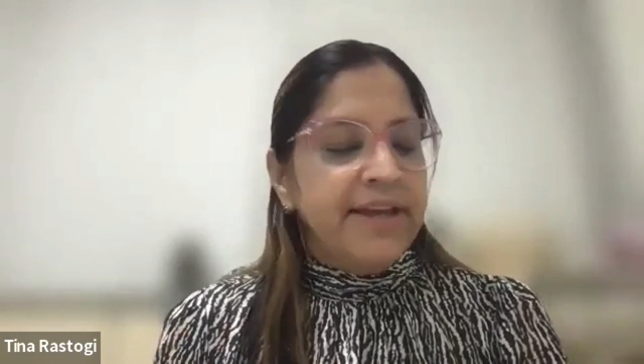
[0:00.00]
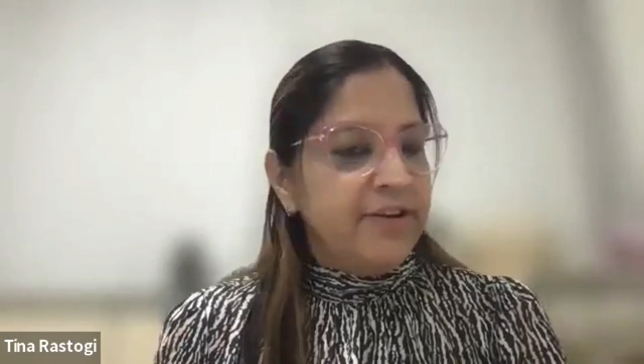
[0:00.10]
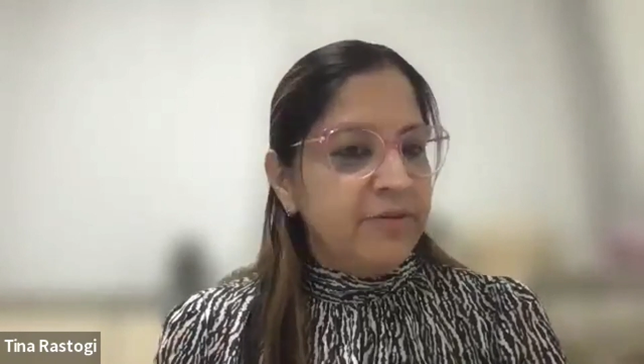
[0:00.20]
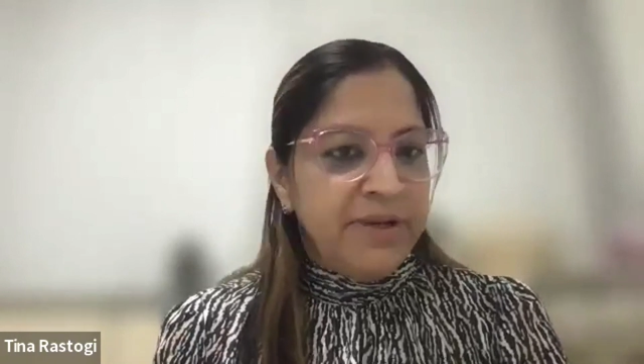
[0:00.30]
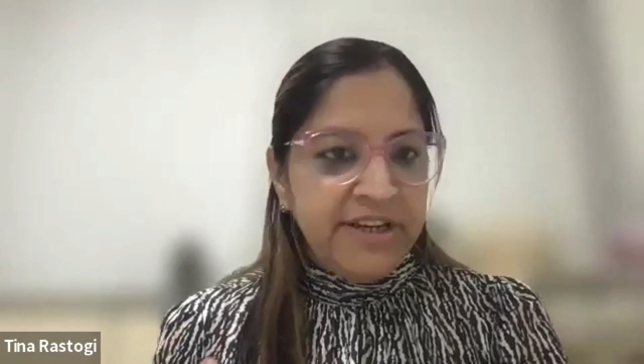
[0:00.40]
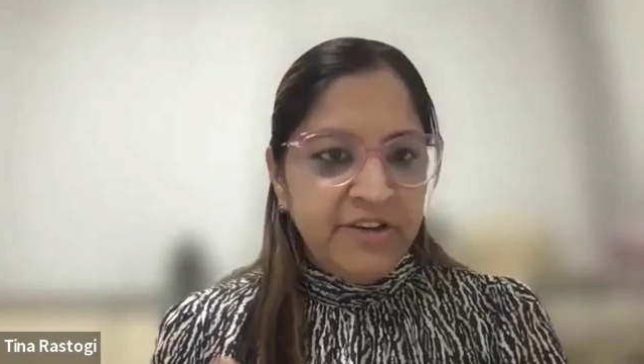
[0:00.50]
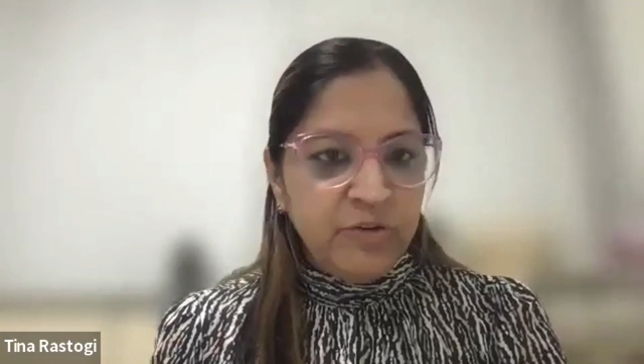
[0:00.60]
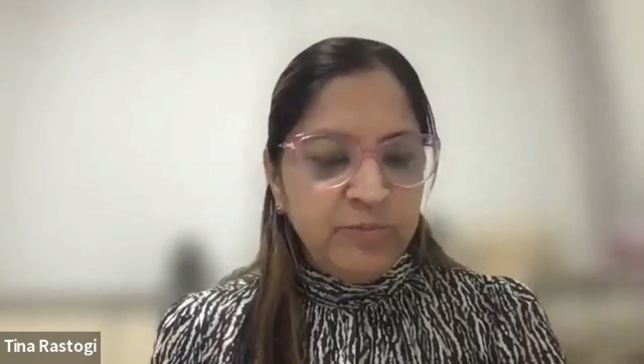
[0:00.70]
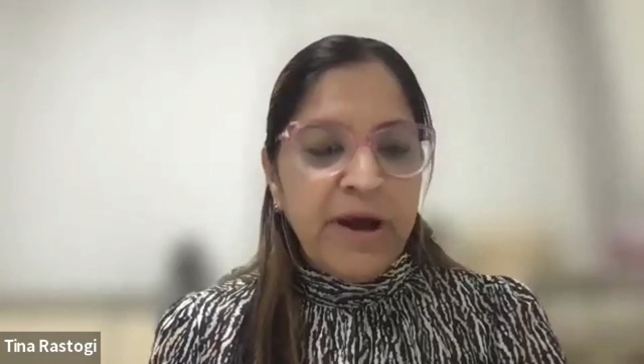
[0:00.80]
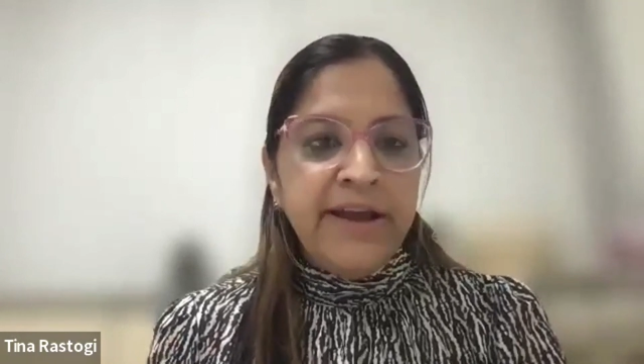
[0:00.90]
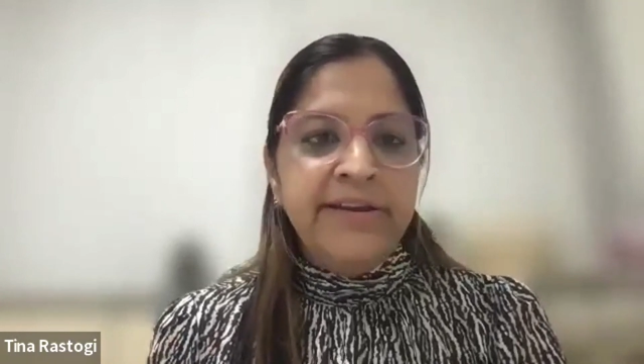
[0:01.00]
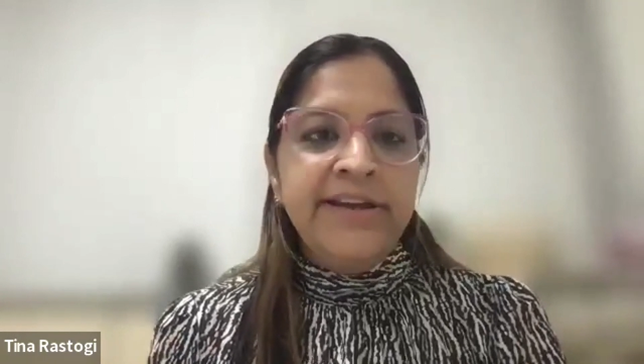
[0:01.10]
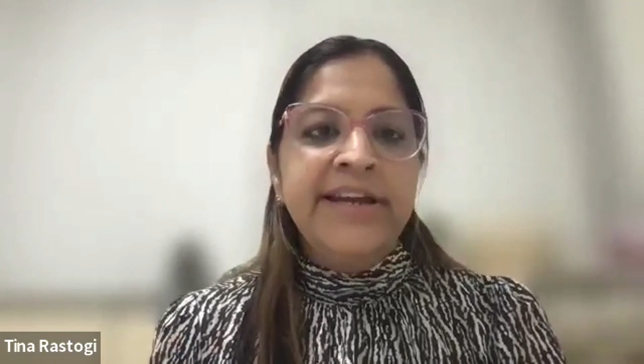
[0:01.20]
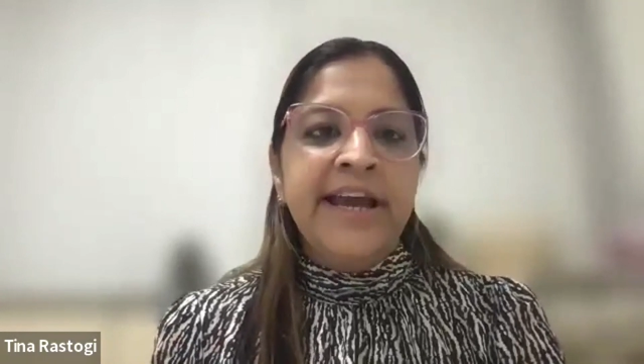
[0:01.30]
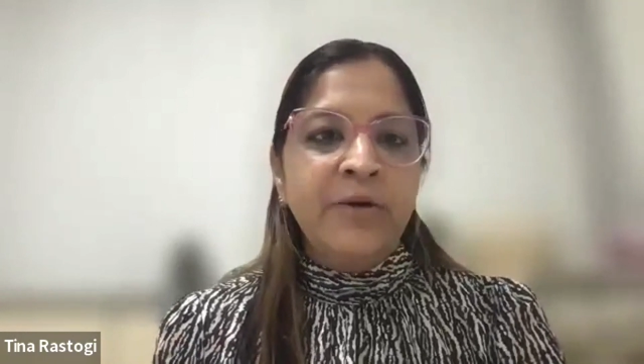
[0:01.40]
It's been
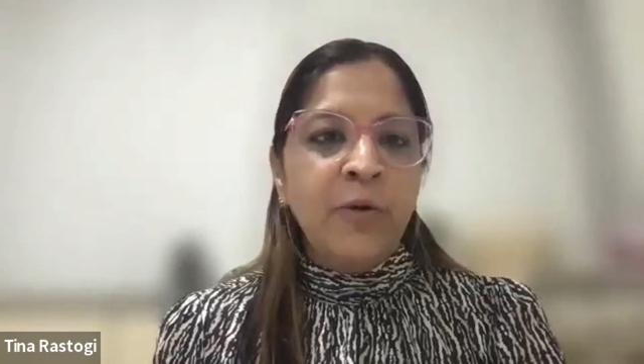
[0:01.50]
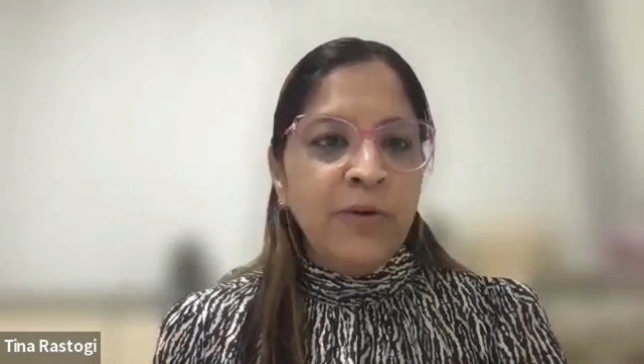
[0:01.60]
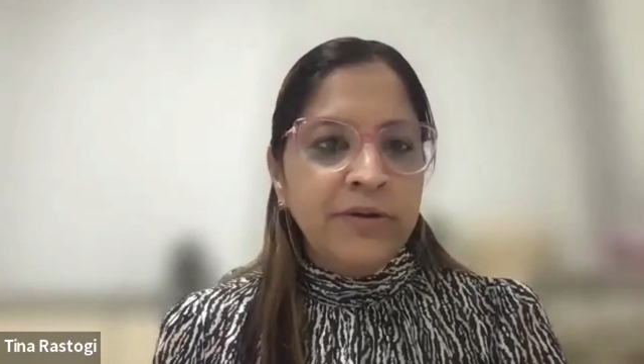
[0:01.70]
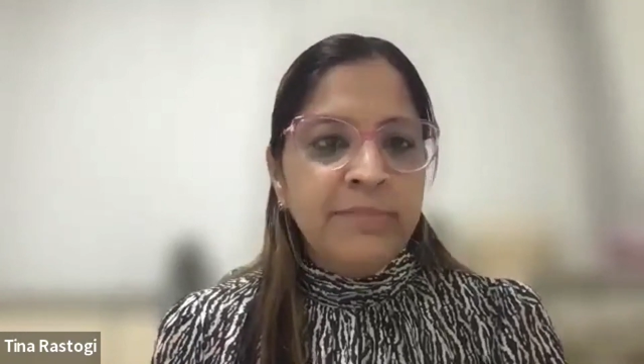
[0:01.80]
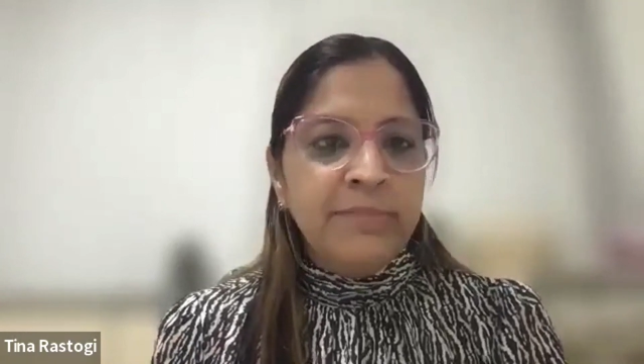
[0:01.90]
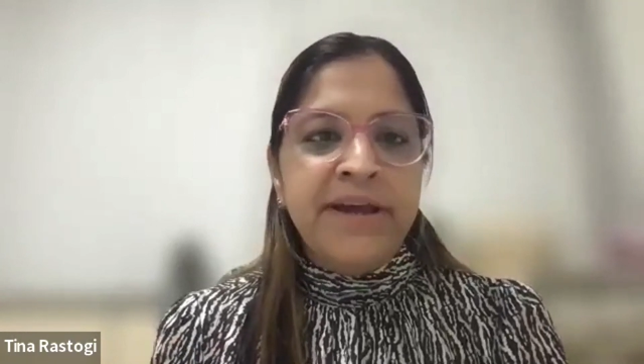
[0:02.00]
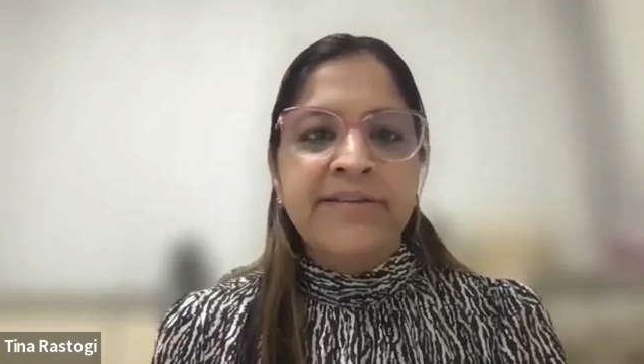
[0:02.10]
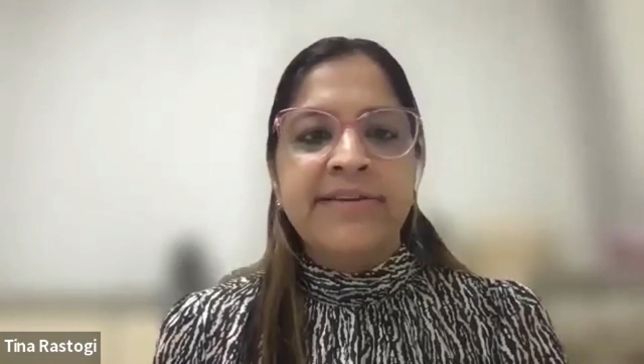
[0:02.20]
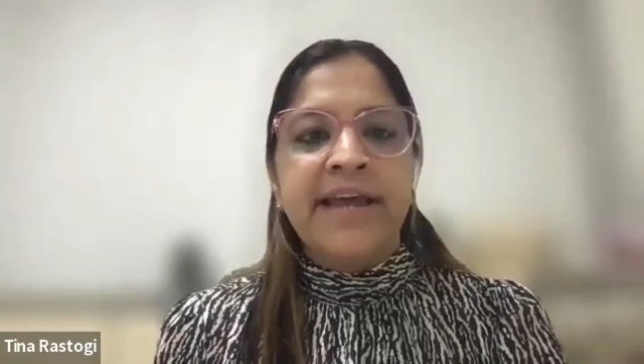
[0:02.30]
inspiring, and all the best.